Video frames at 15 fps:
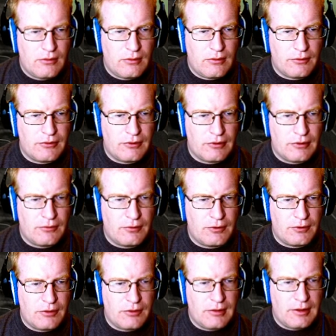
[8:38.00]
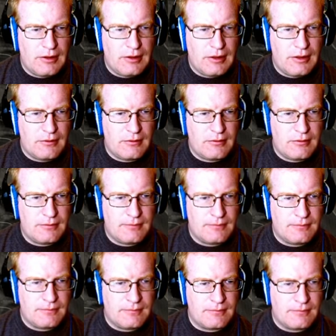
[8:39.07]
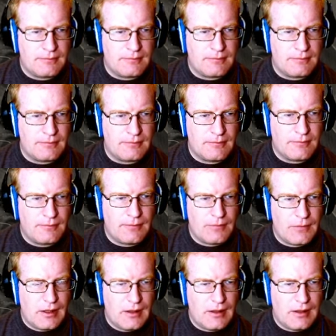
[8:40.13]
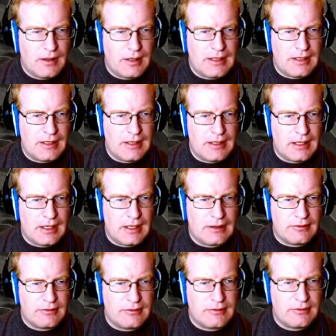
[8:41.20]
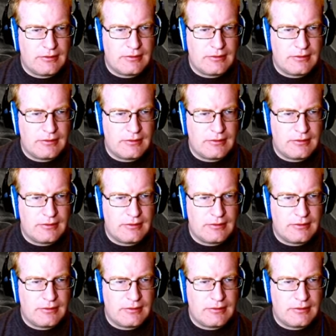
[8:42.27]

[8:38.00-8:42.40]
horizontal to vertical on that? Hmm. I cannot.